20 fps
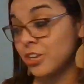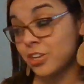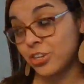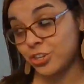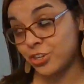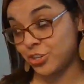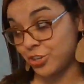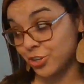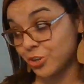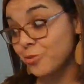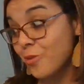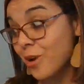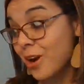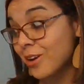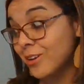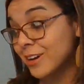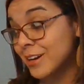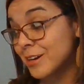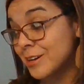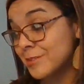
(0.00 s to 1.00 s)
You're
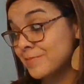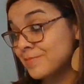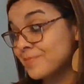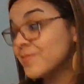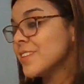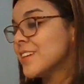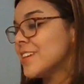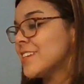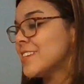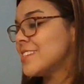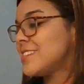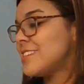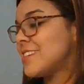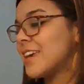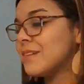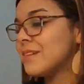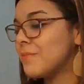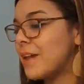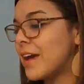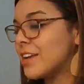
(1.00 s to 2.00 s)
welcome,
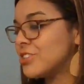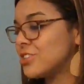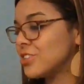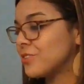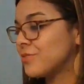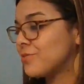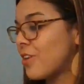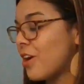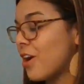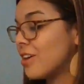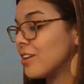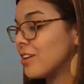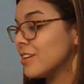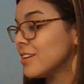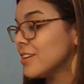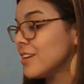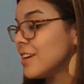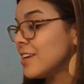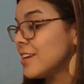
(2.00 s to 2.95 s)
said Magic Frog.